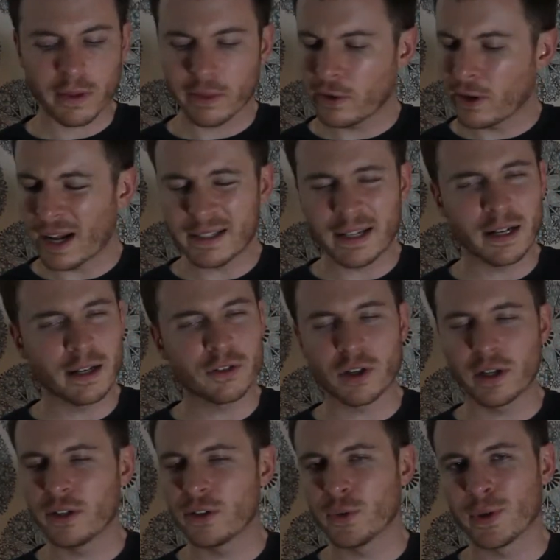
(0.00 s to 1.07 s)
They're not
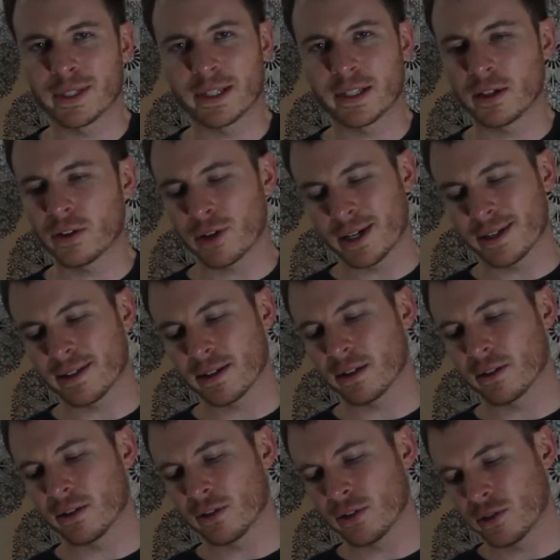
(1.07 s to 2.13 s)
trying to do anything crazy here.
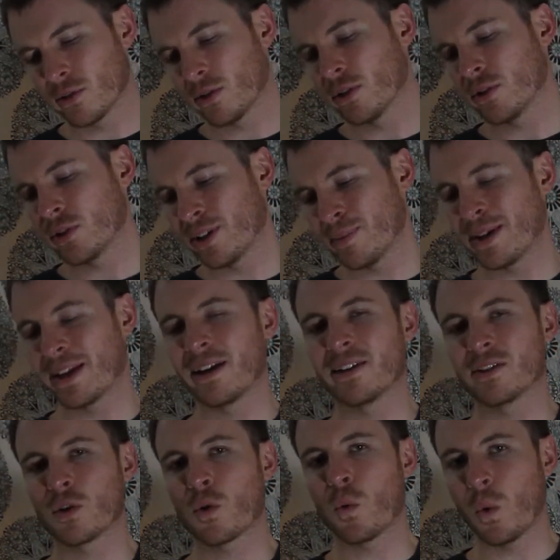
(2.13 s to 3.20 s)
They're just sort of trying to make a
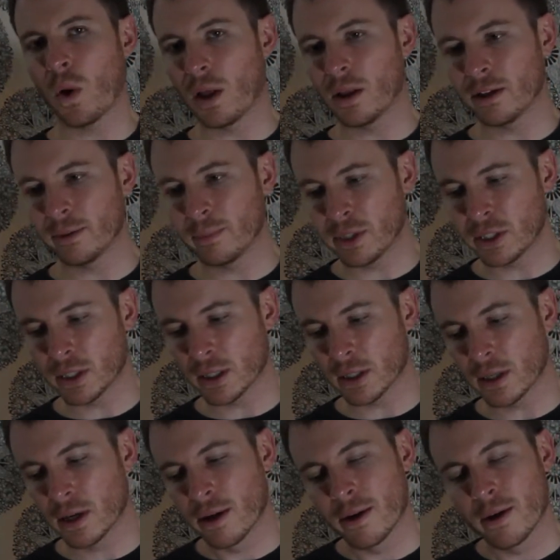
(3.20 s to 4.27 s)
nice quality
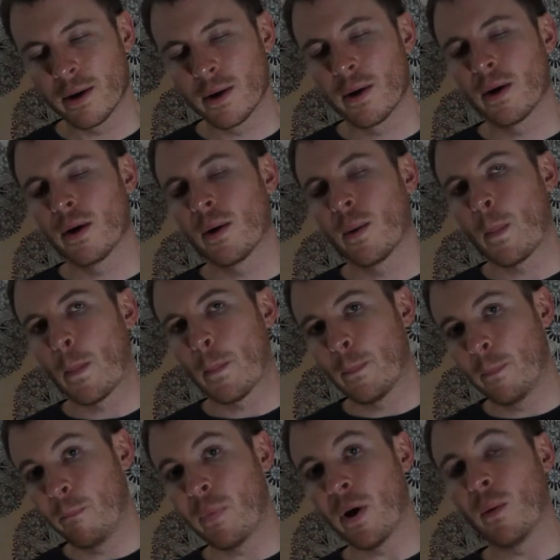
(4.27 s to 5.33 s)
beer,
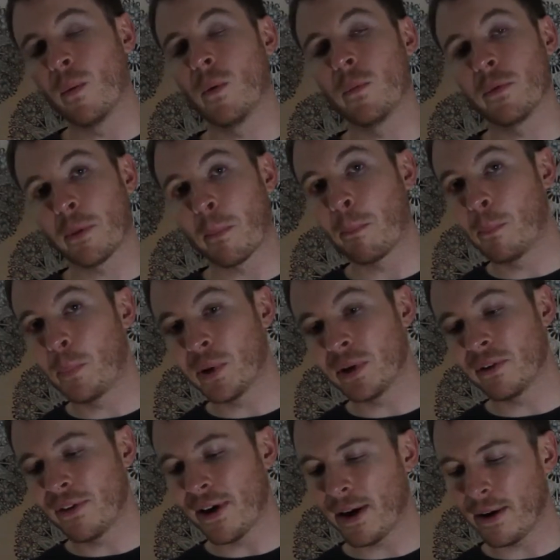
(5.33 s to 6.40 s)
but one with a bit
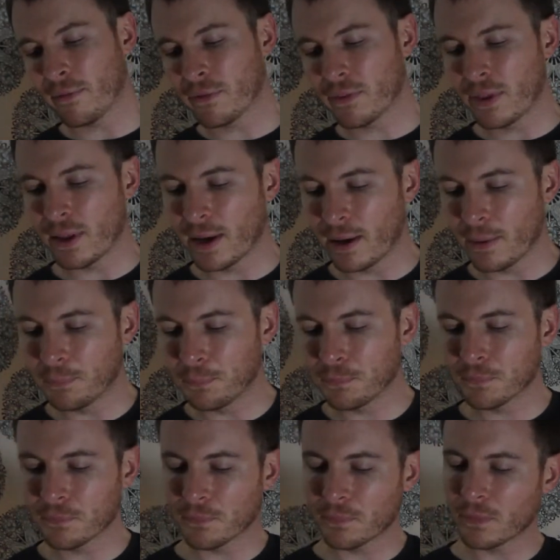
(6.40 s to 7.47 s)
of heft that
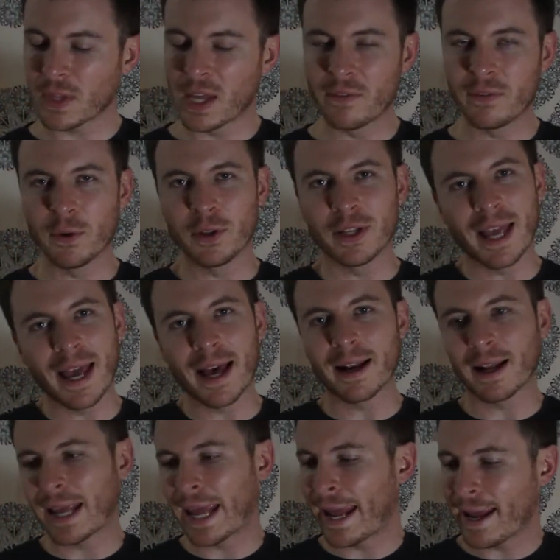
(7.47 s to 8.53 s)
if you only had
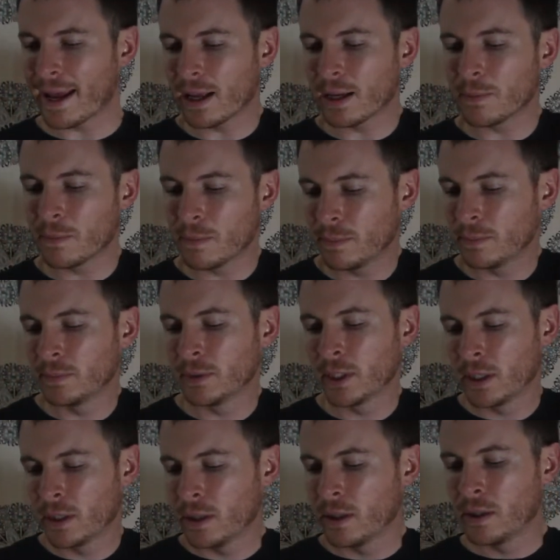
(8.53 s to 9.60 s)
a can,
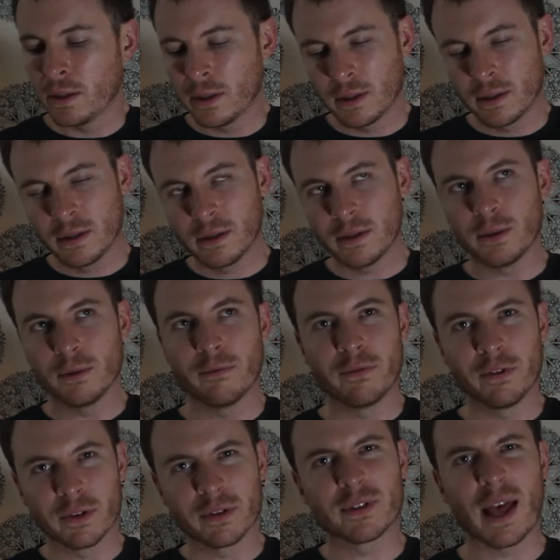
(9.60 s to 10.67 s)
you'd
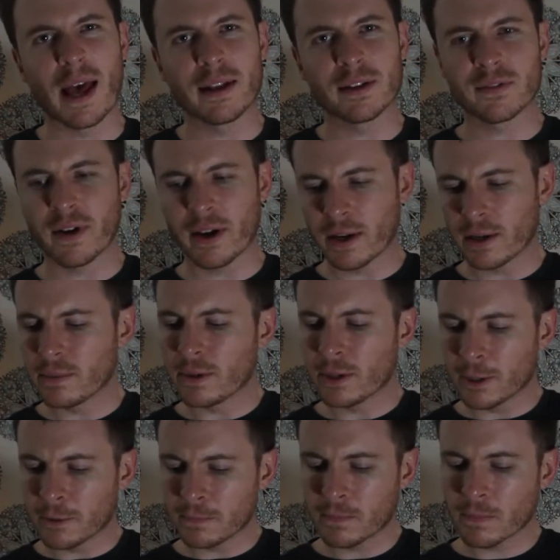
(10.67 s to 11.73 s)
feel satisfied,
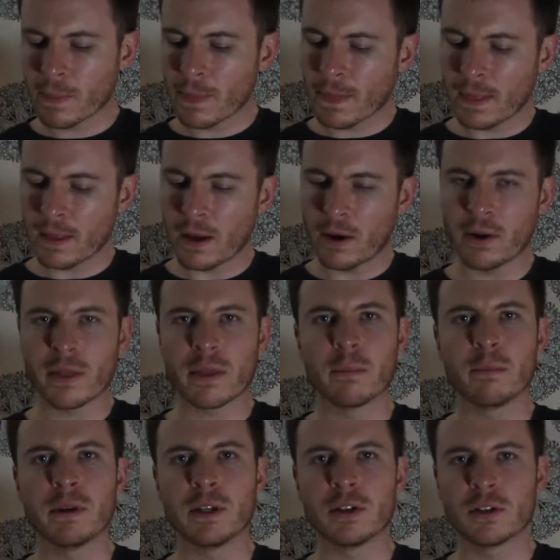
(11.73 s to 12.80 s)
out at the
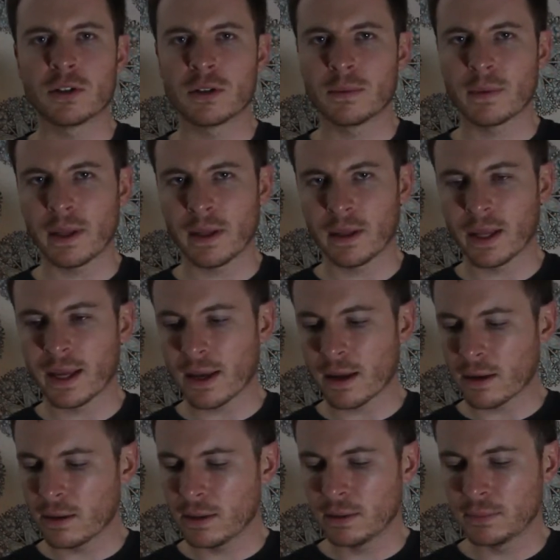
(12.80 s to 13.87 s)
beach, on the
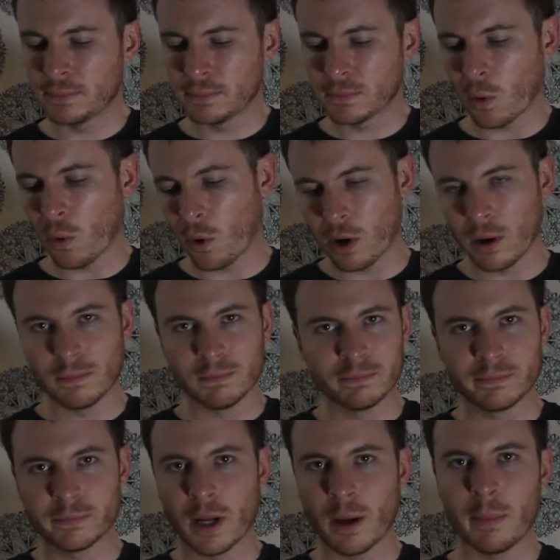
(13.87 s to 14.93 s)
lake, or
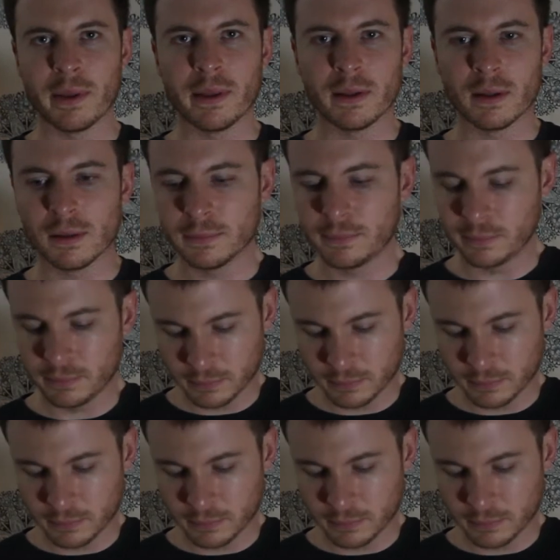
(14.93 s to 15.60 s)
up in the